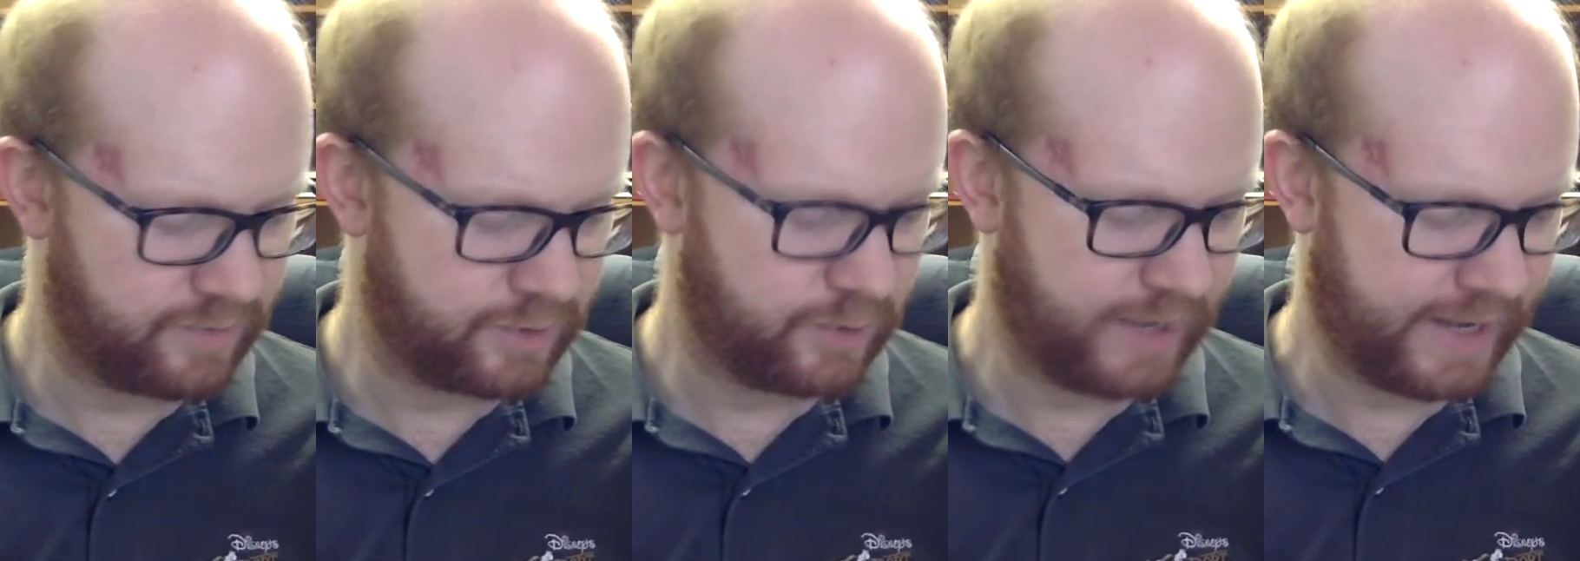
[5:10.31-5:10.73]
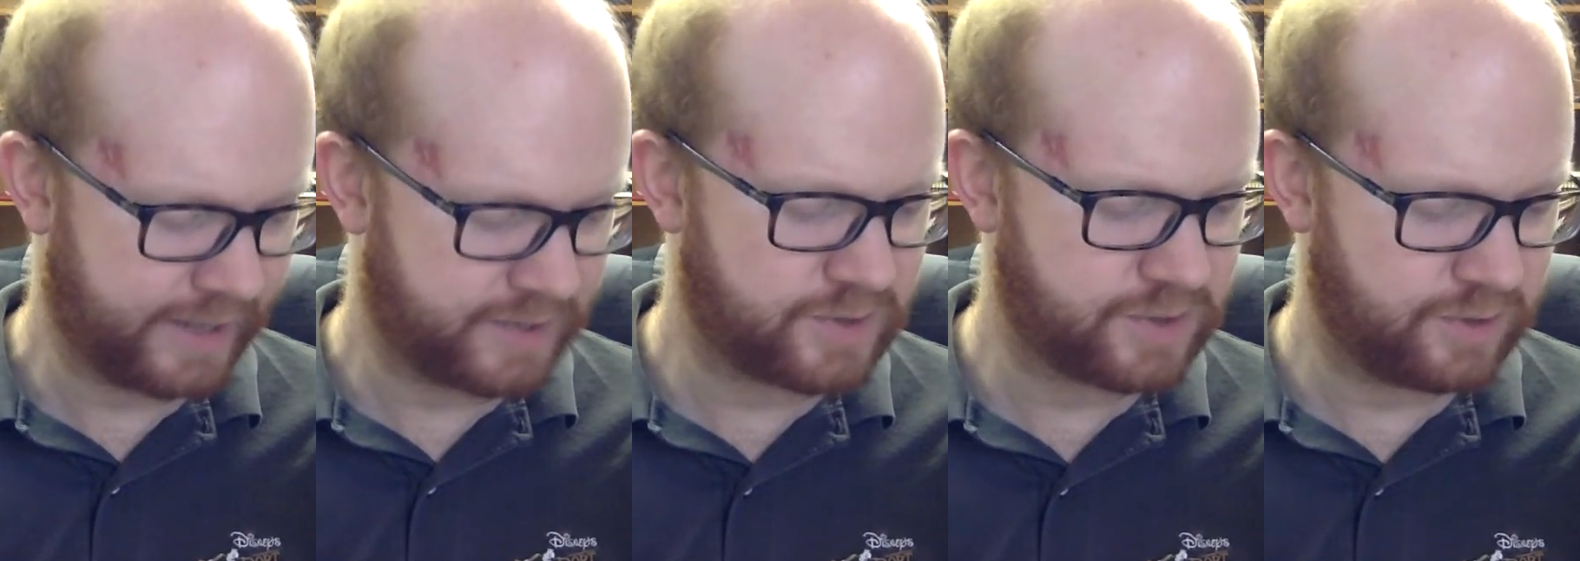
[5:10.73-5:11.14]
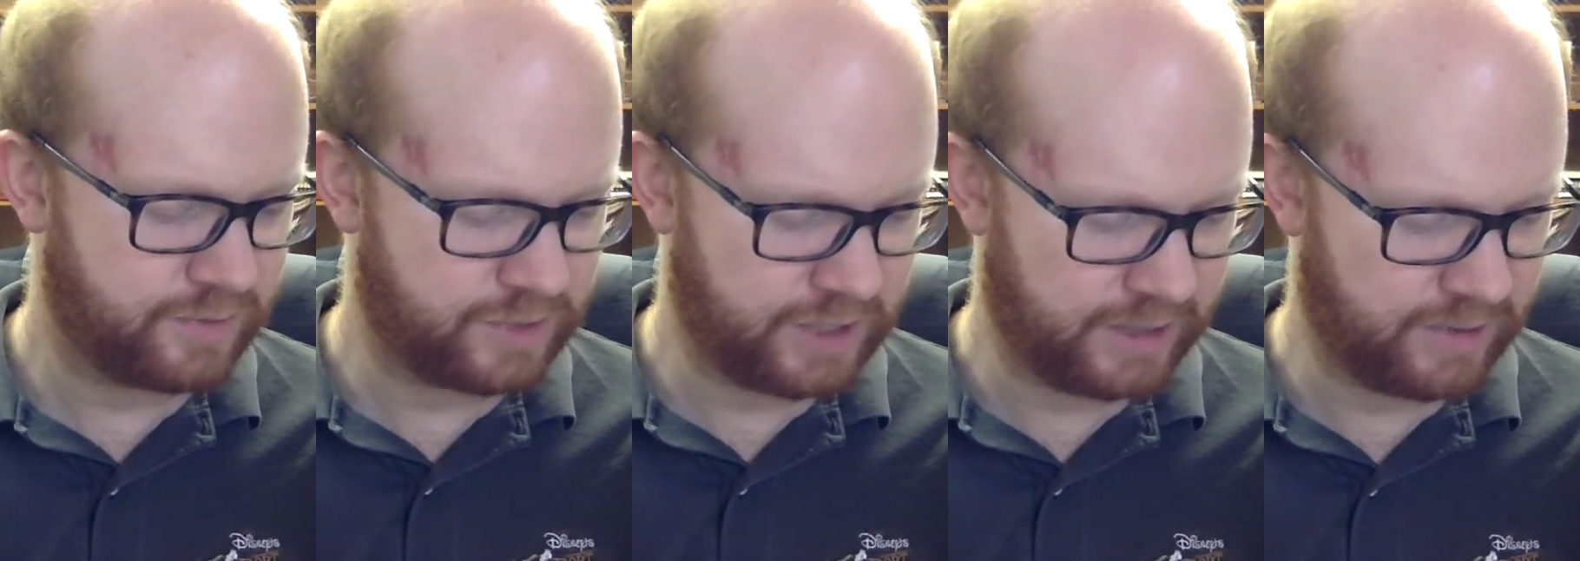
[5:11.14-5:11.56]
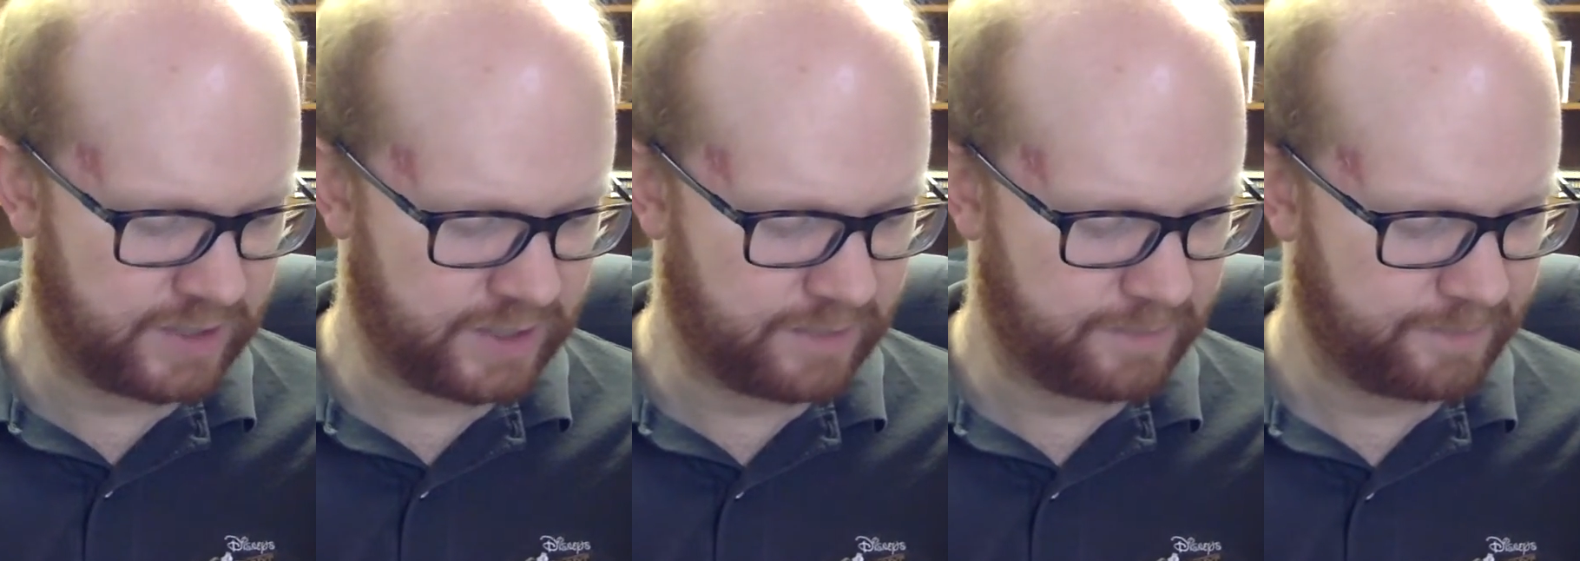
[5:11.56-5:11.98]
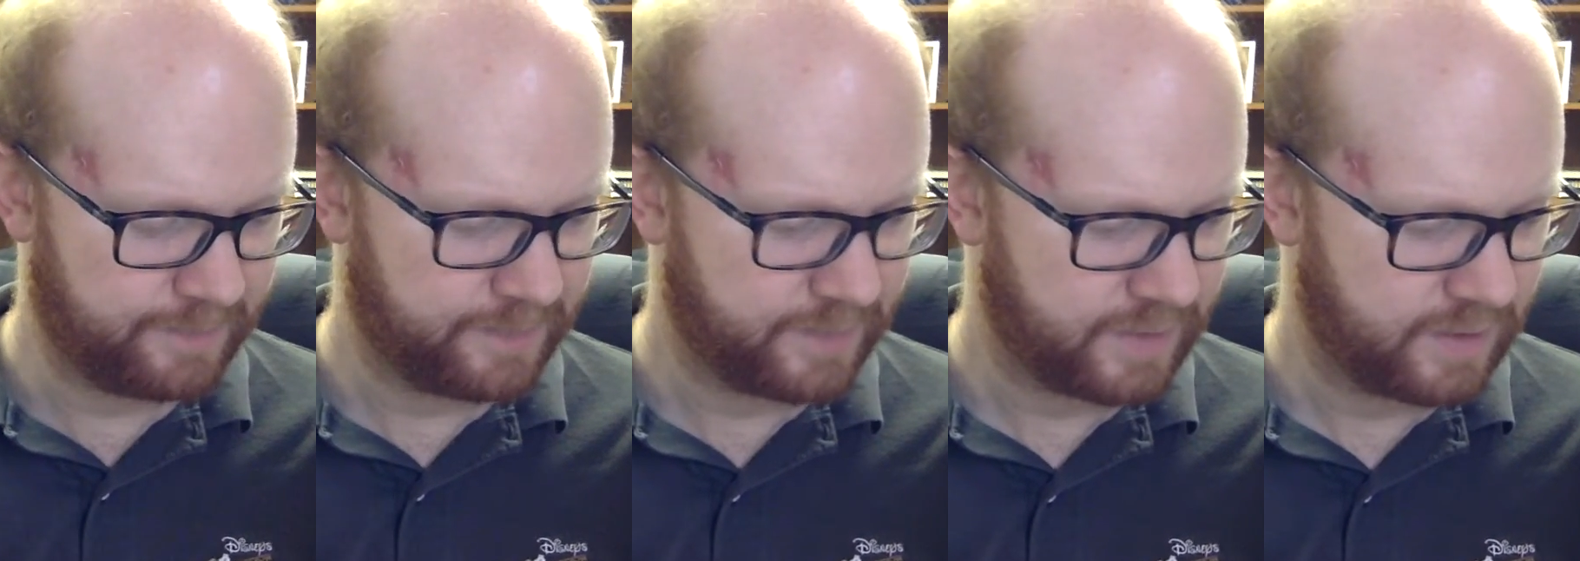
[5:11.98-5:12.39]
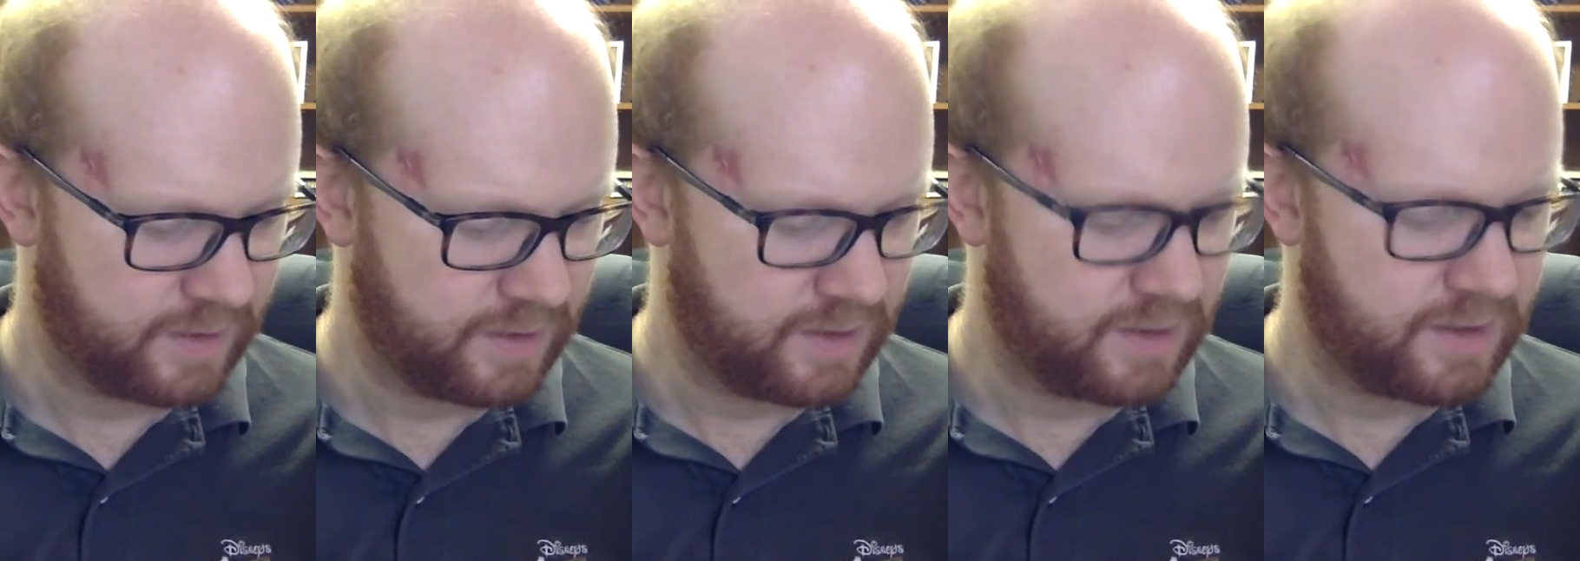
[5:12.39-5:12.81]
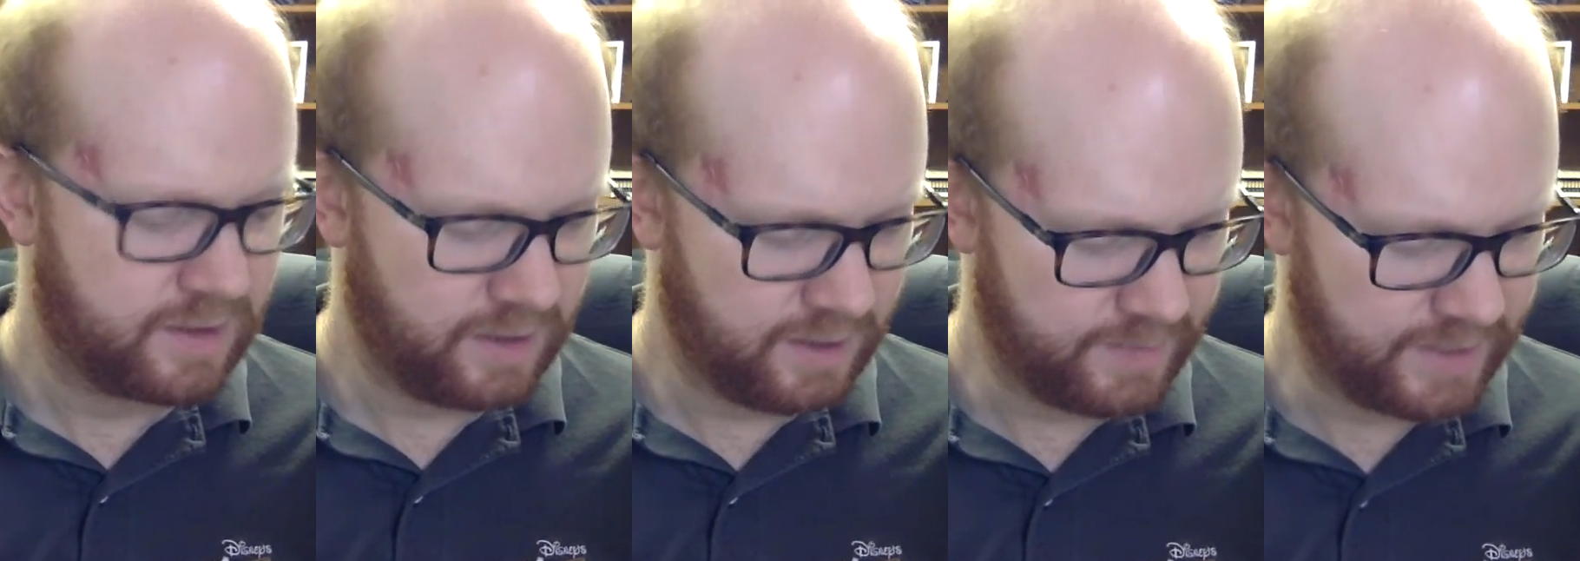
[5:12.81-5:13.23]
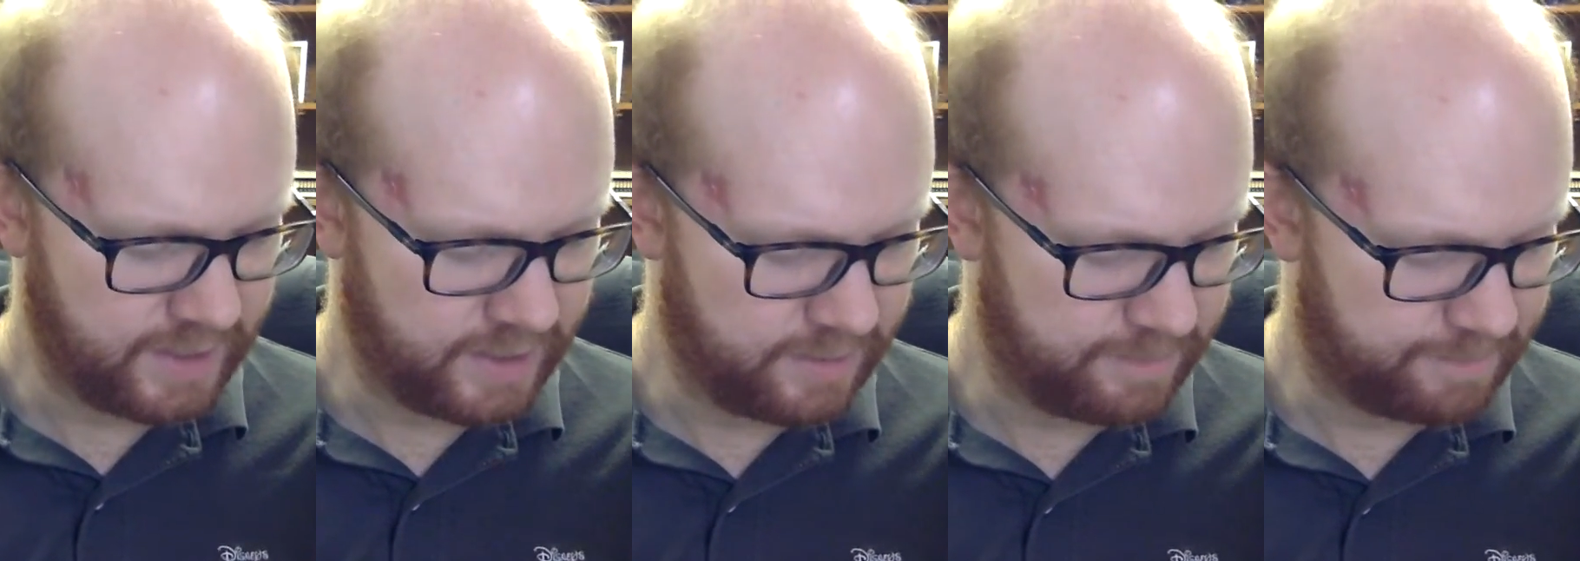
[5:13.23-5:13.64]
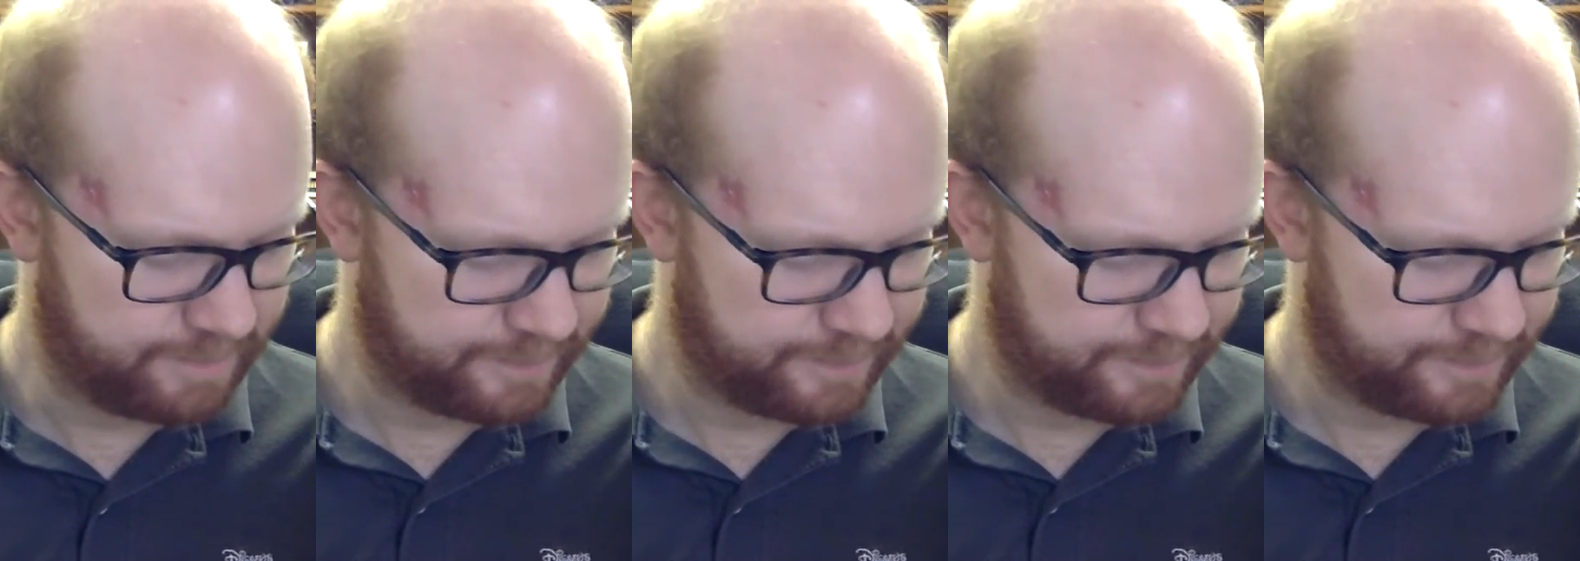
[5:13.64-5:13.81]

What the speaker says: through acts of charity. Amen.